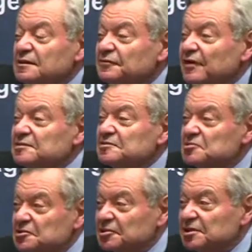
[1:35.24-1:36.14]
in fact, it
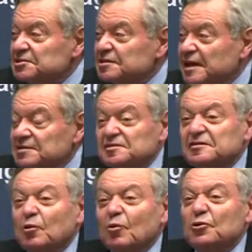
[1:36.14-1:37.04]
decreases the
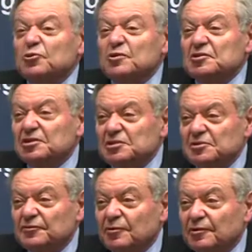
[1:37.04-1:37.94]
density, although you increase
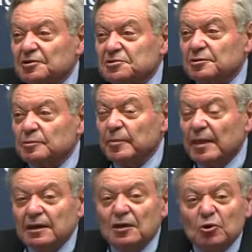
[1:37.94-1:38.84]
the floor ratio.
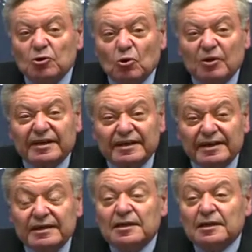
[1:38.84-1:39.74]
You know,
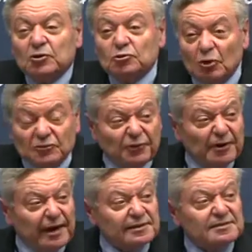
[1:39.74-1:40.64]
don't
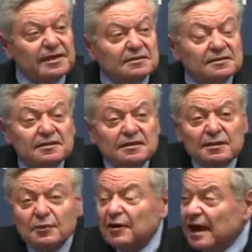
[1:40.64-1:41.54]
forget that
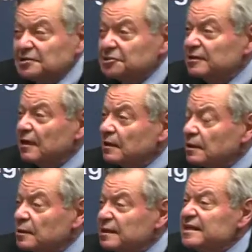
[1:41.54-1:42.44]
the rationale
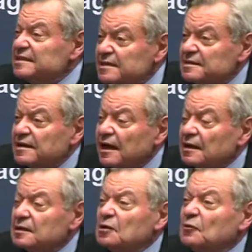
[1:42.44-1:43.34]
in India
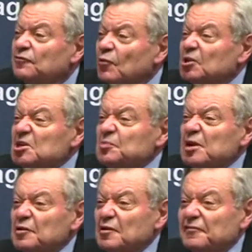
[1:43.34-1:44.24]
for
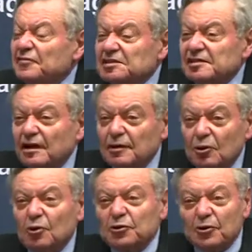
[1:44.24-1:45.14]
keeping the FSI
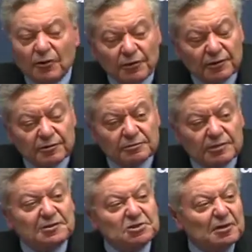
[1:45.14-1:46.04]
low, you know, the
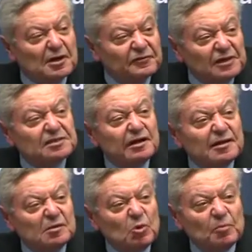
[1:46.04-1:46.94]
traditional
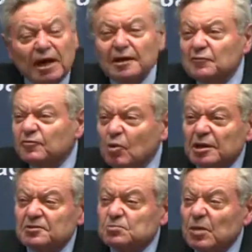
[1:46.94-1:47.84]
FSI in Mumbai of
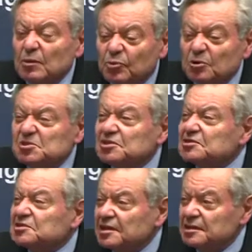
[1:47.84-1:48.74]

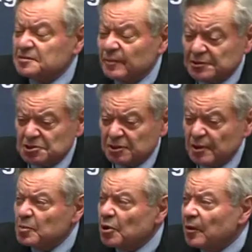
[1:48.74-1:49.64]
1.33 is a magic
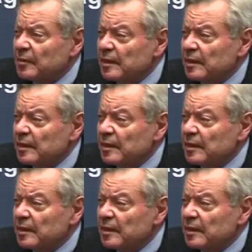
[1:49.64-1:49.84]
number,